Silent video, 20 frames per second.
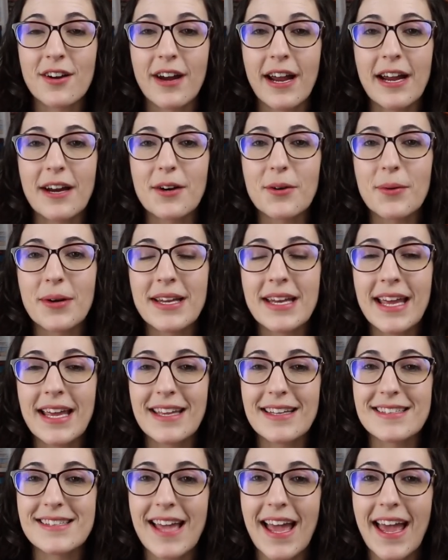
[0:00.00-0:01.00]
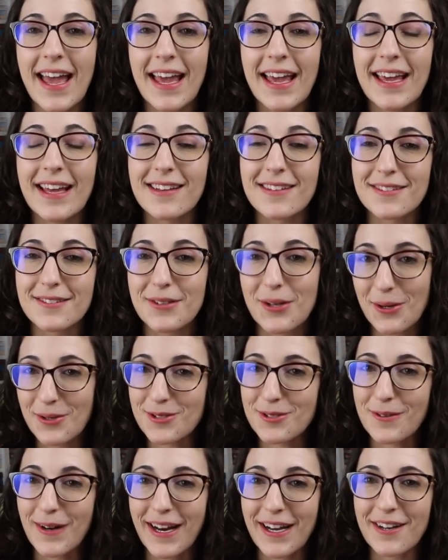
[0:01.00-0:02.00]
Our heroine is a
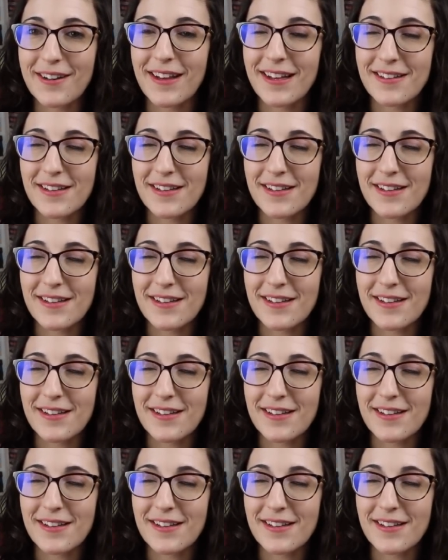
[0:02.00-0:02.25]
ghostwriter.